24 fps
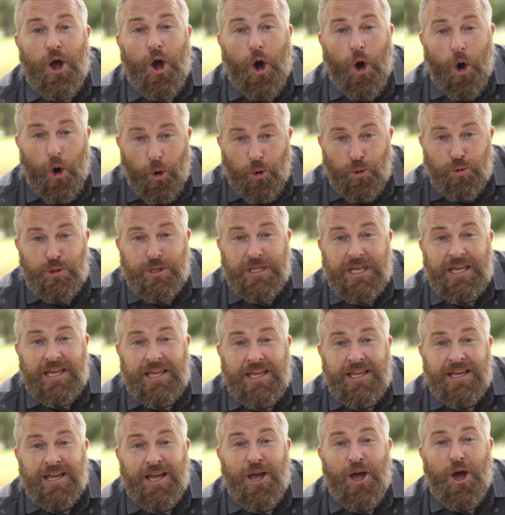Holy,
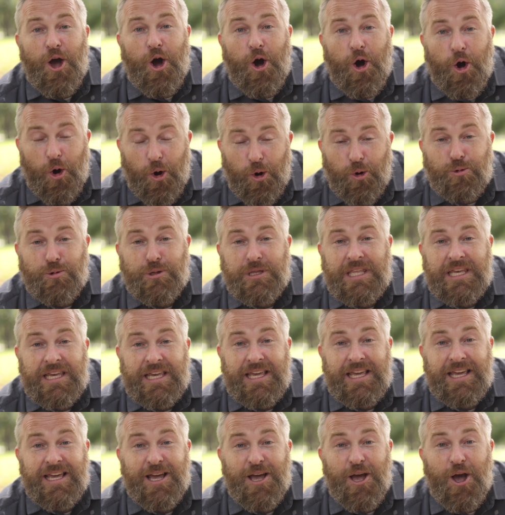
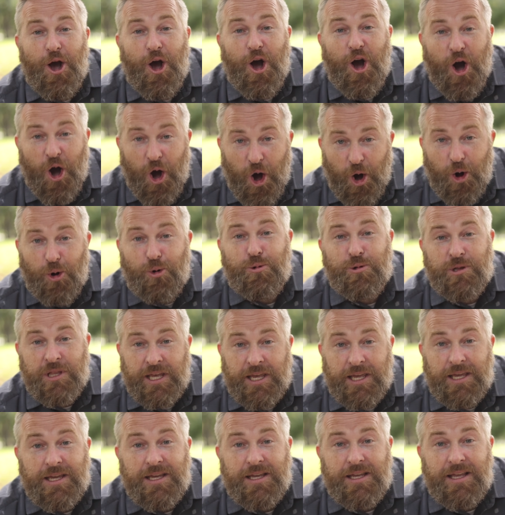holy, holy